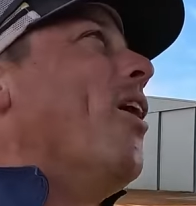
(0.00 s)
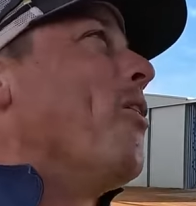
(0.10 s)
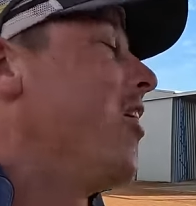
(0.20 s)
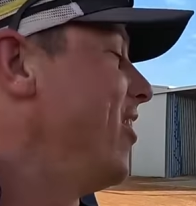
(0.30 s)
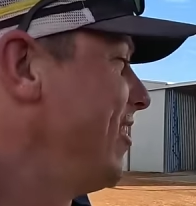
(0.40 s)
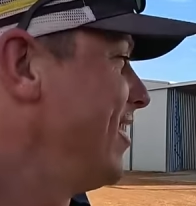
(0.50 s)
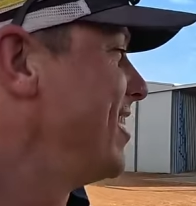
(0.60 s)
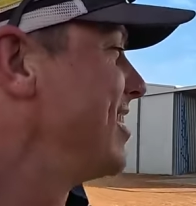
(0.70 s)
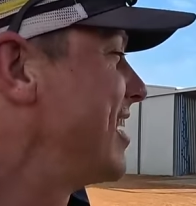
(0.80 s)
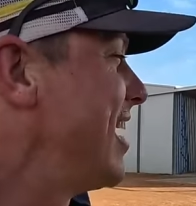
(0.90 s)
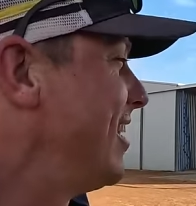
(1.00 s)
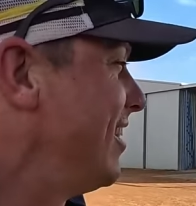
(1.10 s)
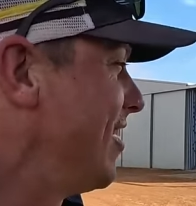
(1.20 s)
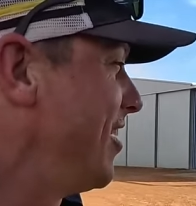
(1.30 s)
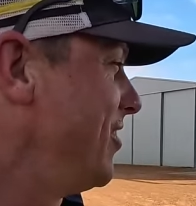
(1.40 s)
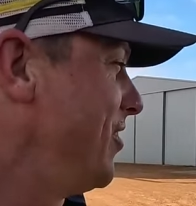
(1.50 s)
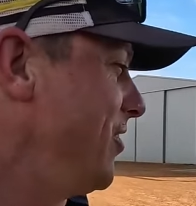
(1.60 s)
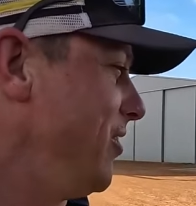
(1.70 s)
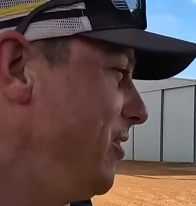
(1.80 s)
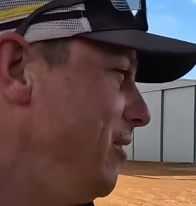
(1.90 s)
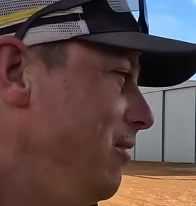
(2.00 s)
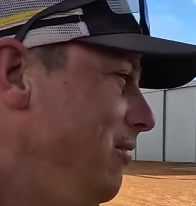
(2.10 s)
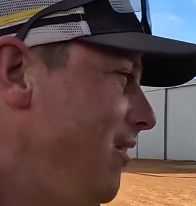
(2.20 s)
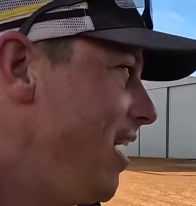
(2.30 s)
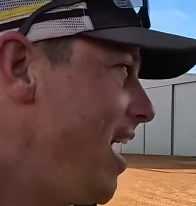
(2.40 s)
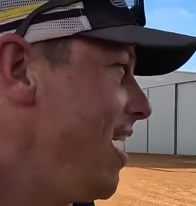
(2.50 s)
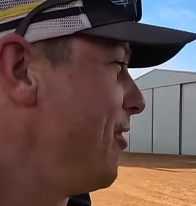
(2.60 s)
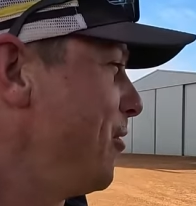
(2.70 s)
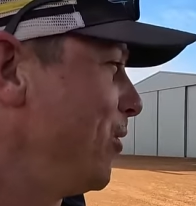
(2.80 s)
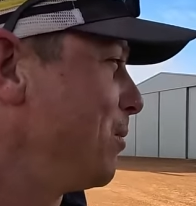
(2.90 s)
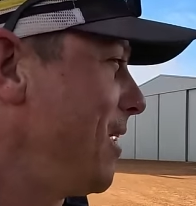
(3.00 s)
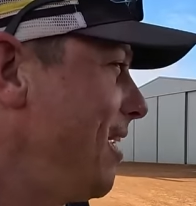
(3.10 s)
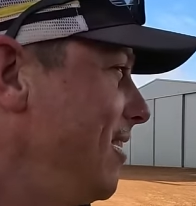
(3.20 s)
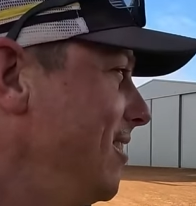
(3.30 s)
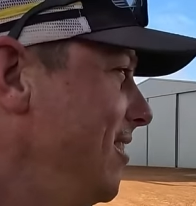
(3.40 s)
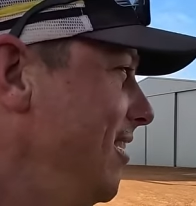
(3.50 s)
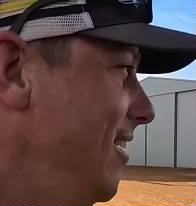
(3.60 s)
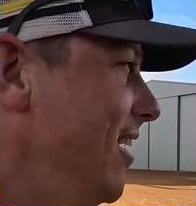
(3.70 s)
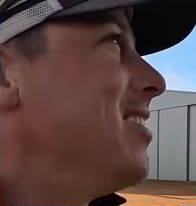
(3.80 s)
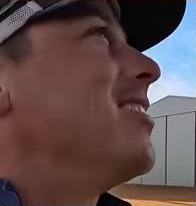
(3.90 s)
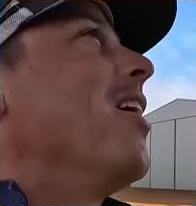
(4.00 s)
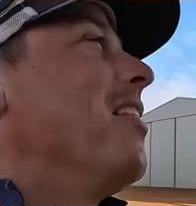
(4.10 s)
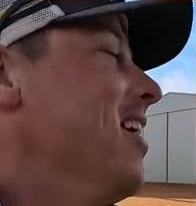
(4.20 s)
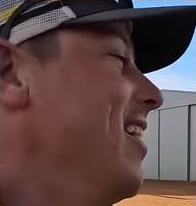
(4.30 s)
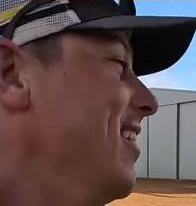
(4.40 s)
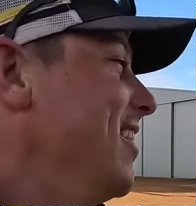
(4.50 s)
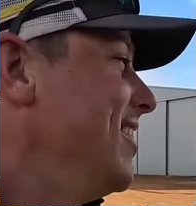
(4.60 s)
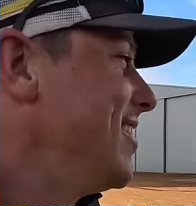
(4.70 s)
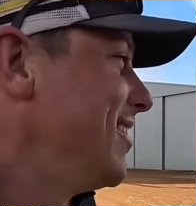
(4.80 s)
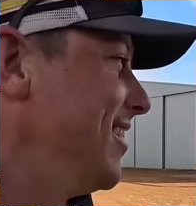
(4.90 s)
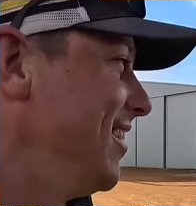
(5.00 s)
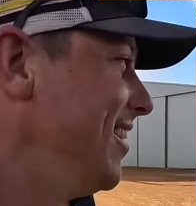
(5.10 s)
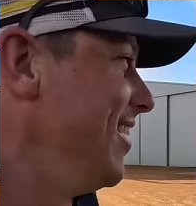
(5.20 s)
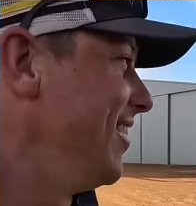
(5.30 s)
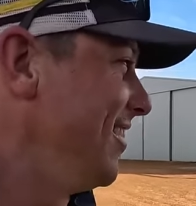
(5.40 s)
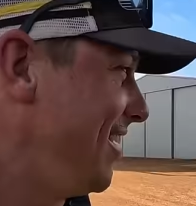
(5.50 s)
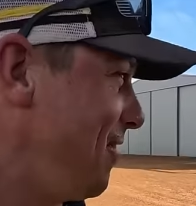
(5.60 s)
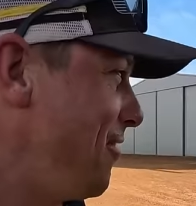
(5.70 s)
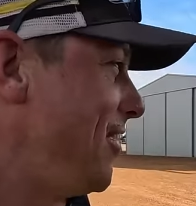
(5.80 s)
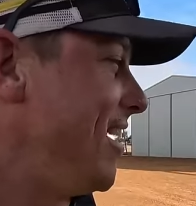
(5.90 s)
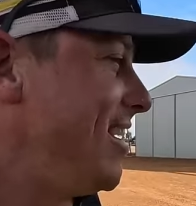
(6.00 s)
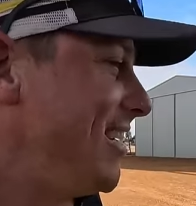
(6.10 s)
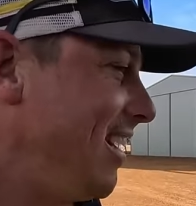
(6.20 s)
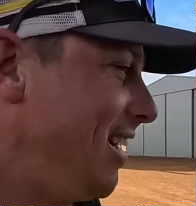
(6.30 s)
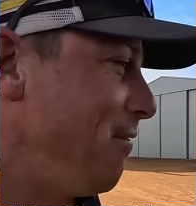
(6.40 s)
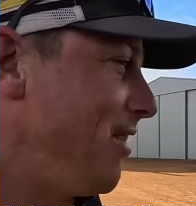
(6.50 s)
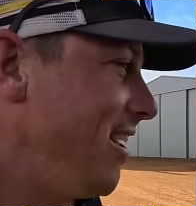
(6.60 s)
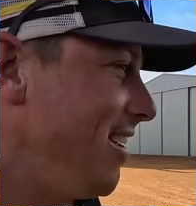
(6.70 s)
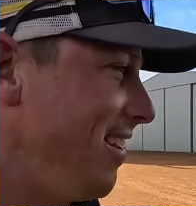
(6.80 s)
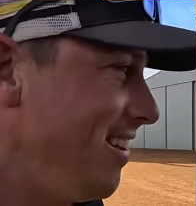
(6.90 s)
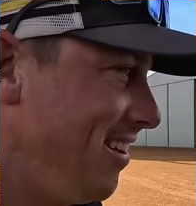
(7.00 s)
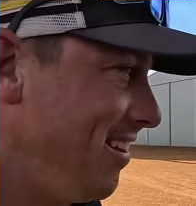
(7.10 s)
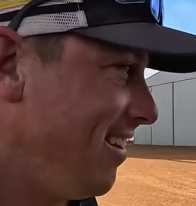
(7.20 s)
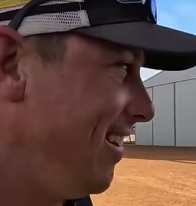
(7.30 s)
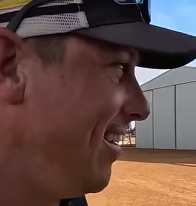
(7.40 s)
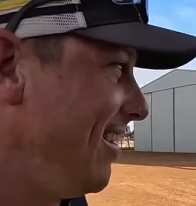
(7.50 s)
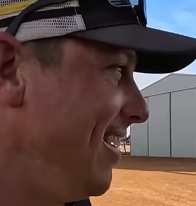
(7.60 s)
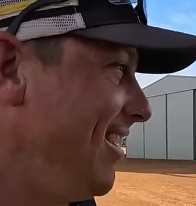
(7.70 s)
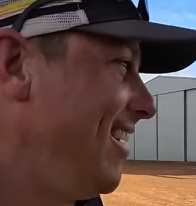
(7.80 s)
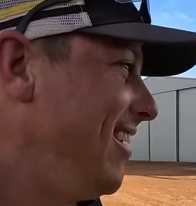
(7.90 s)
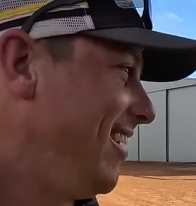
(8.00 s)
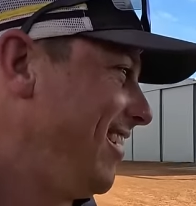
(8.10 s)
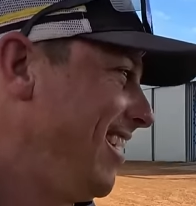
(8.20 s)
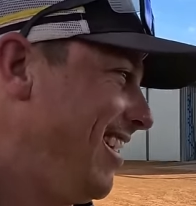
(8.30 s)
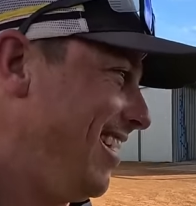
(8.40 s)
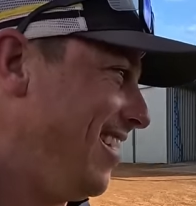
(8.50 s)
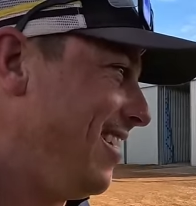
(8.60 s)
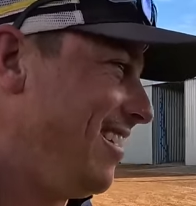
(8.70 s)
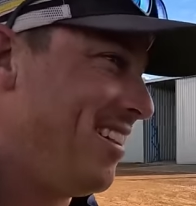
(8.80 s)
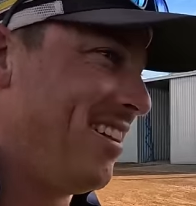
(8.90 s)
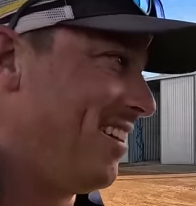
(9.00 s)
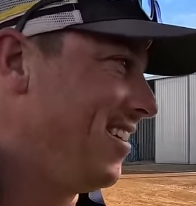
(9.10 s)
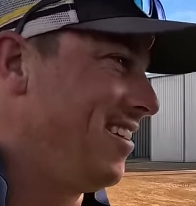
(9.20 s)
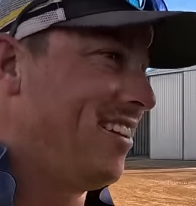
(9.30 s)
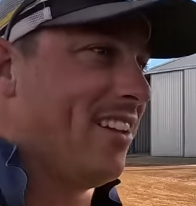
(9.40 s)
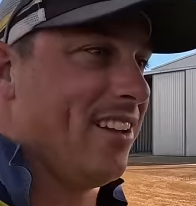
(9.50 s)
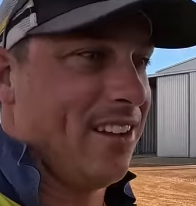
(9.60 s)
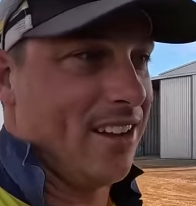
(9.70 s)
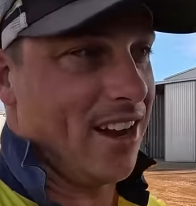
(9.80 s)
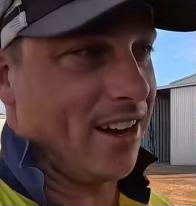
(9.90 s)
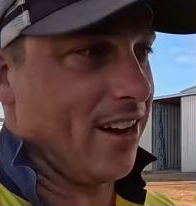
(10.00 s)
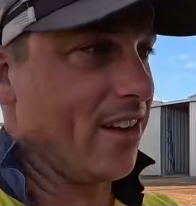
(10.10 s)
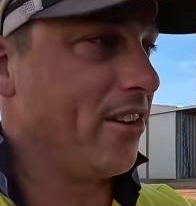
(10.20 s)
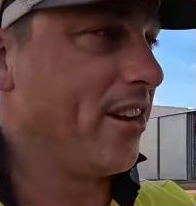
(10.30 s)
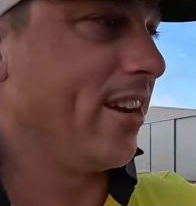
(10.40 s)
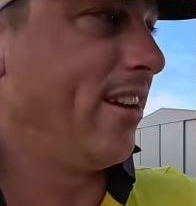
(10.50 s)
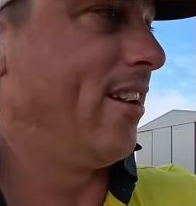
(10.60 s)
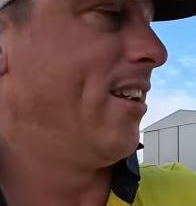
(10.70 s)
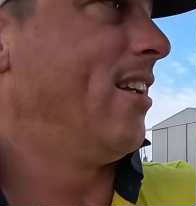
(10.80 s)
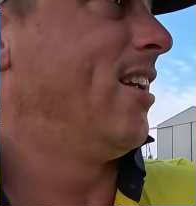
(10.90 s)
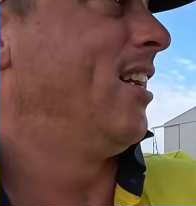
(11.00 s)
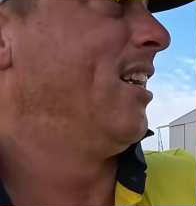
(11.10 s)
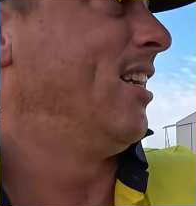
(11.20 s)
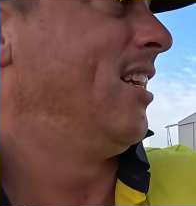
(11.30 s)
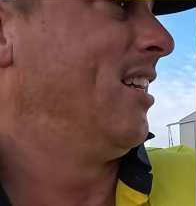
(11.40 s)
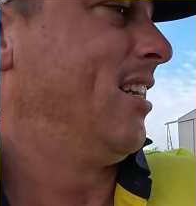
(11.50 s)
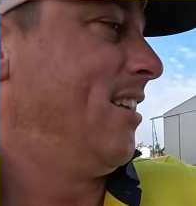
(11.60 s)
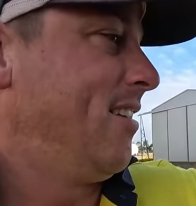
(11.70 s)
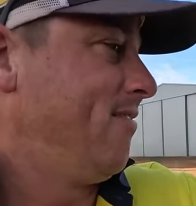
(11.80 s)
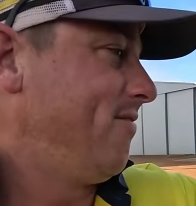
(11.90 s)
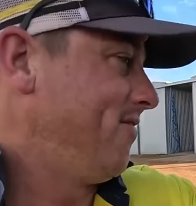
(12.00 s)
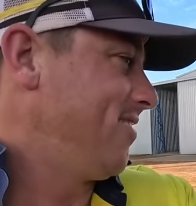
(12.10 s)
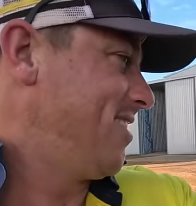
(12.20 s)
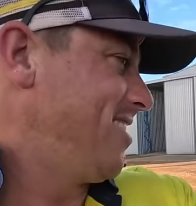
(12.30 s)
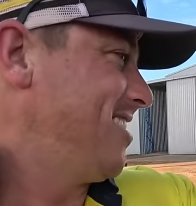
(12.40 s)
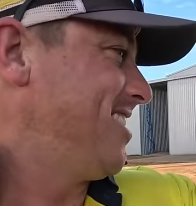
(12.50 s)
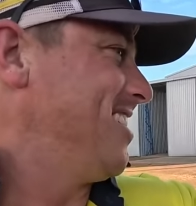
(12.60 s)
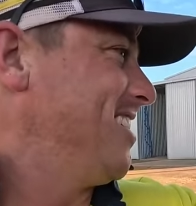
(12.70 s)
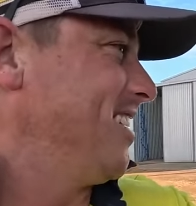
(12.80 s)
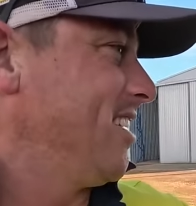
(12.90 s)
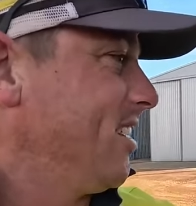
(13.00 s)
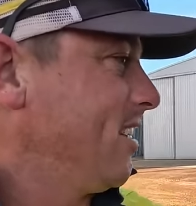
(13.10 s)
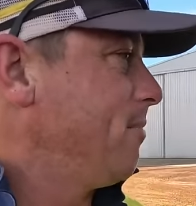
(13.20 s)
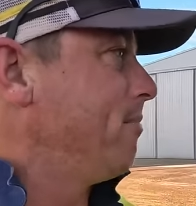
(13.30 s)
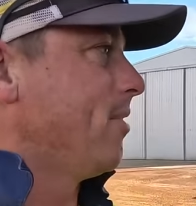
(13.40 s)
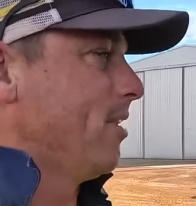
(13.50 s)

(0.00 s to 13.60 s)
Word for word: Although I did see the new 800 horsepowers. It's like that. It's well, it'd have to be. They're very like, easy to lift there. There's like a half ton bonnet on that thing. I got under you. Oh, it folds down. Yep.